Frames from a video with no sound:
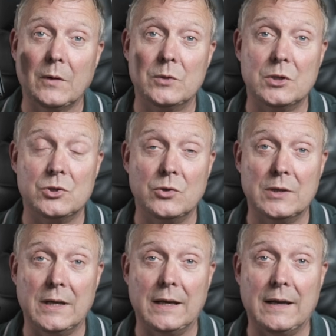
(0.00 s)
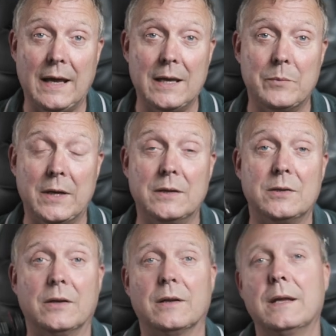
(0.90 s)
which is shooting in eight bit
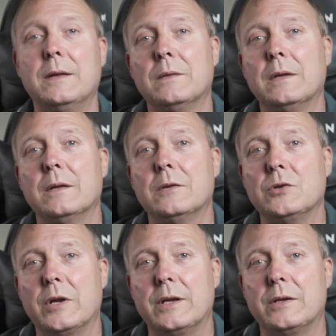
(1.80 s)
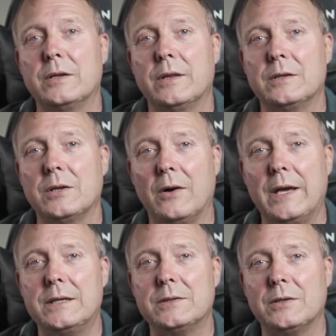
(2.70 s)
internally, shot it at its
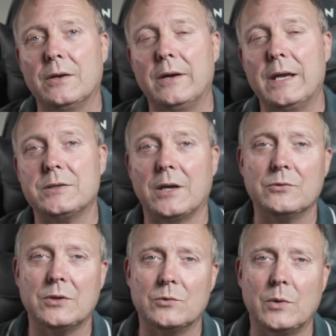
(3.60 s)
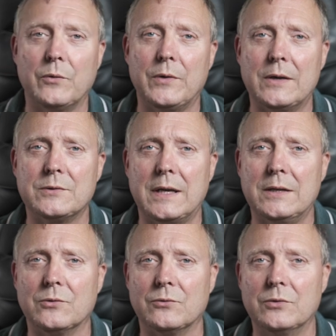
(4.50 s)
highest I S O, so twelve thousand
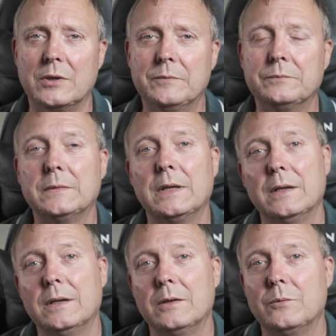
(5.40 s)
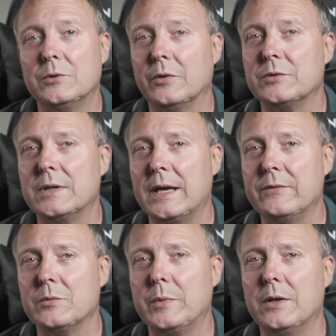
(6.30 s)
eight hundred, which obviously gave
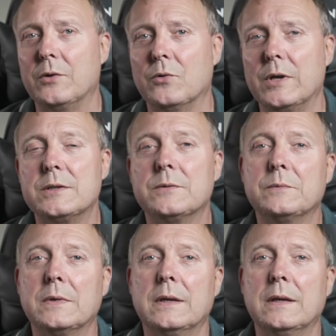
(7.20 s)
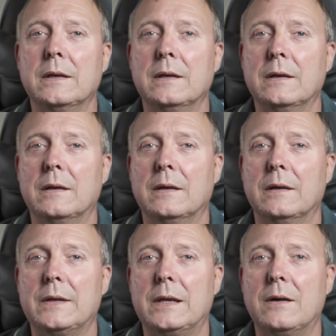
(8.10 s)
us a bit of noise.
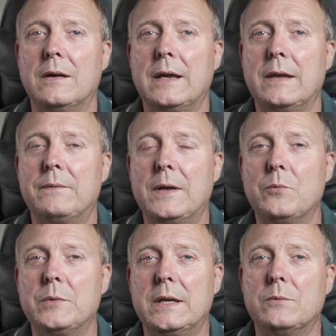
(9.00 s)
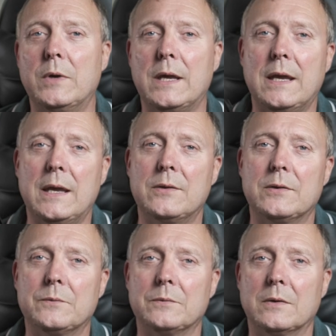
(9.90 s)
And then I filmed it
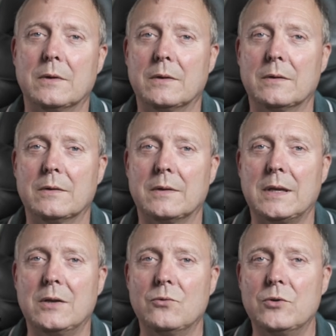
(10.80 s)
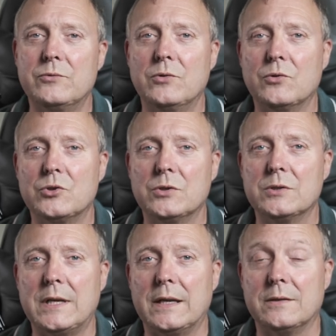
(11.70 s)
with the noise reduction
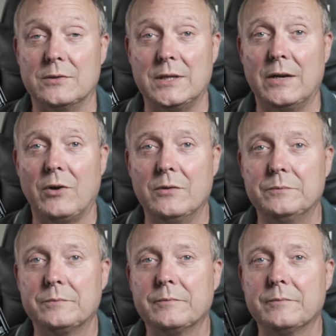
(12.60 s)
set to zero,